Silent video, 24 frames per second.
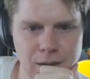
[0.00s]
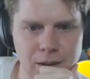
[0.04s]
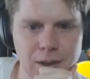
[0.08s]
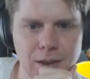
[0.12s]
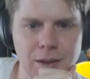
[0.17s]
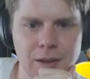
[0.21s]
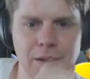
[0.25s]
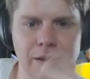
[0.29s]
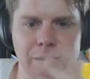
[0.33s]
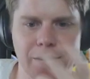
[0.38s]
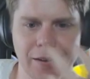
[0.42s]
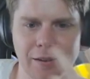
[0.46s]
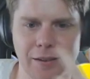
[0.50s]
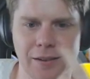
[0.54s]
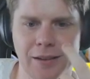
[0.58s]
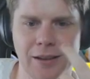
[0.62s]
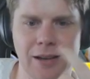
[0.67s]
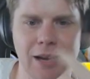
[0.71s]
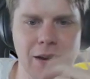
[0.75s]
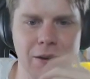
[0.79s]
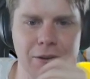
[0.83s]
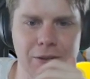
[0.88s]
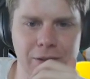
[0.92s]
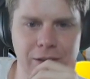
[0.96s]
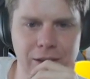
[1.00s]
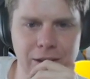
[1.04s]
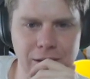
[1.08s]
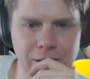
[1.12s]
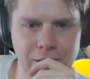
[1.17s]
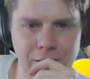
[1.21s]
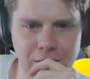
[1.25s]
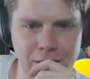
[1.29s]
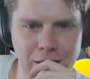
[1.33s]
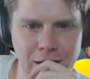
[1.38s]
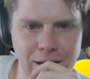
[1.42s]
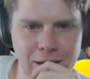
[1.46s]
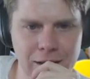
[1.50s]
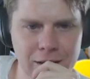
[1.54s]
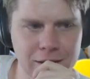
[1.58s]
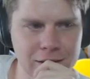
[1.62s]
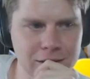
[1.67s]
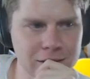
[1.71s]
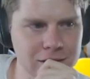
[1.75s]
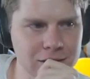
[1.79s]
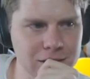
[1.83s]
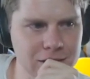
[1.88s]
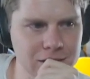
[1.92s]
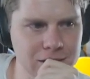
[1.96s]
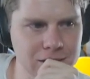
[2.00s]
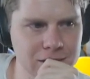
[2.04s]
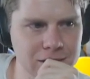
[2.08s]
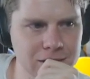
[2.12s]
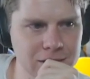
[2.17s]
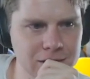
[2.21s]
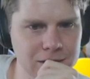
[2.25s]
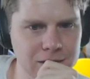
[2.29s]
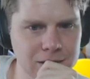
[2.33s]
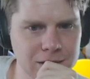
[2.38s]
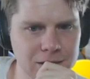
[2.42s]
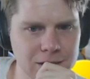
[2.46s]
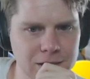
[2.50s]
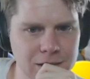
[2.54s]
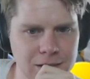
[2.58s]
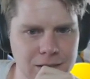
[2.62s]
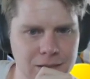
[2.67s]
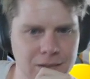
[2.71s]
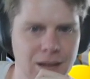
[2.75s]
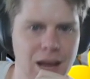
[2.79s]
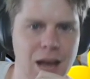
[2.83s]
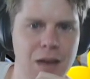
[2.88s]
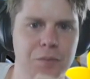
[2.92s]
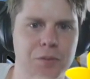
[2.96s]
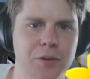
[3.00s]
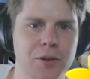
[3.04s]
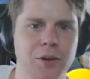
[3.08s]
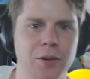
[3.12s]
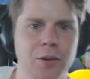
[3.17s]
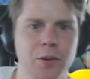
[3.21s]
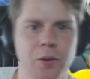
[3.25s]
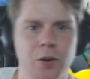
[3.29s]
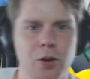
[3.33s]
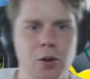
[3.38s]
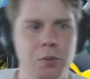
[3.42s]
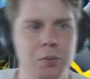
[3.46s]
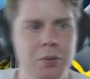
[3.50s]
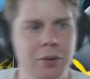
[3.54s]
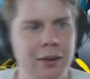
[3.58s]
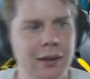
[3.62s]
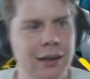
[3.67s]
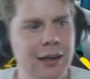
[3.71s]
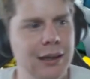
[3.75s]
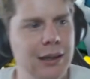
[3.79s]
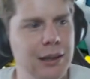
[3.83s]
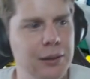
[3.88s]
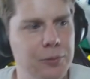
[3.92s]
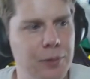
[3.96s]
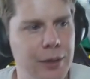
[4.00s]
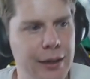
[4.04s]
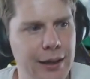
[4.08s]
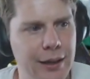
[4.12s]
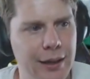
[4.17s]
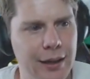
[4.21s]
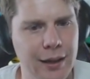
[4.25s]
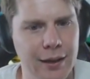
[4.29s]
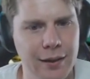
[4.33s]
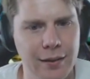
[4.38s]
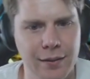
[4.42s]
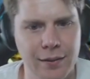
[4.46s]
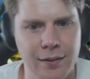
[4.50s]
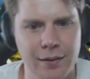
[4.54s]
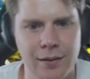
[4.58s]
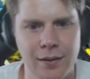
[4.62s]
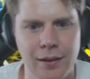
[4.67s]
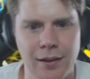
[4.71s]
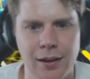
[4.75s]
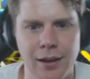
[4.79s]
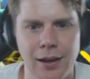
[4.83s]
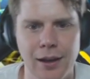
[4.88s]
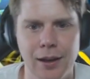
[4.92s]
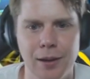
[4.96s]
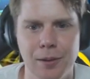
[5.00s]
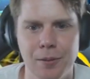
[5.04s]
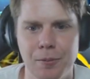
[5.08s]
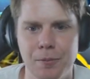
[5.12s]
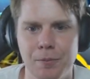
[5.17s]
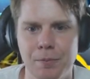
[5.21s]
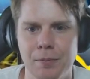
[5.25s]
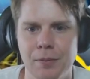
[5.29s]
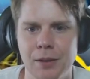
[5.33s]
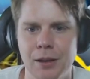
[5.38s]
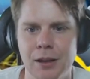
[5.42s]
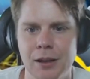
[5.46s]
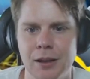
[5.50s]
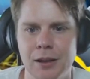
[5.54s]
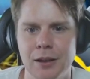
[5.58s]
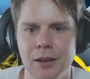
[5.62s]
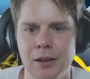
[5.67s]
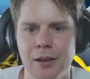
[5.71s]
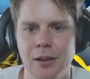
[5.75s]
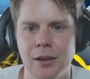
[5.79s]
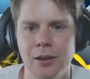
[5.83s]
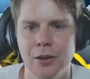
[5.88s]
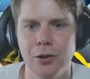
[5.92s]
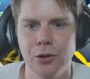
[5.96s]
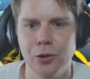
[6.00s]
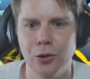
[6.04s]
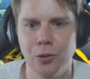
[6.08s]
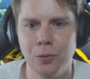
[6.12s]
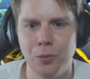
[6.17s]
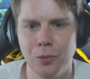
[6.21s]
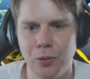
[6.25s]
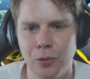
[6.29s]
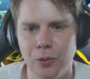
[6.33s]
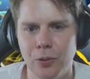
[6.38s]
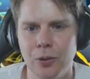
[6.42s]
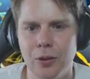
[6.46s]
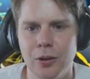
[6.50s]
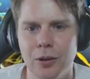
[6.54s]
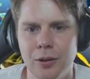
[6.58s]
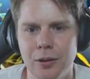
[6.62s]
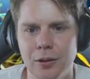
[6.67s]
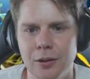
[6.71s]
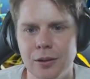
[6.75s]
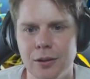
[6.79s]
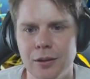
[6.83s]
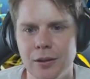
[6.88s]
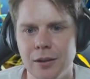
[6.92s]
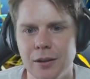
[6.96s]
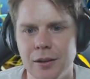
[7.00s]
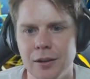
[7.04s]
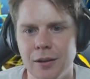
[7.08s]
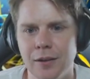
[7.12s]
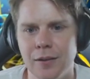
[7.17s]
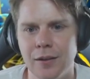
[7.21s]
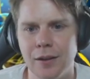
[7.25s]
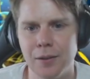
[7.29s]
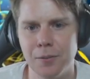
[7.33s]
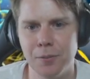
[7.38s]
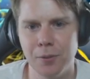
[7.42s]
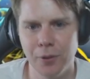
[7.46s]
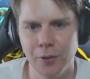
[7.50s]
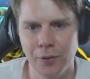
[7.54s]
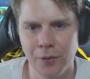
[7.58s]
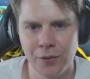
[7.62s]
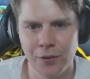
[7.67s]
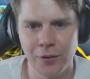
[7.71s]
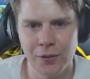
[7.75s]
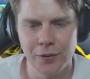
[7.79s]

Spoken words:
So this is a guaranteed knockout. It's Absol completely weak against normal Z moves.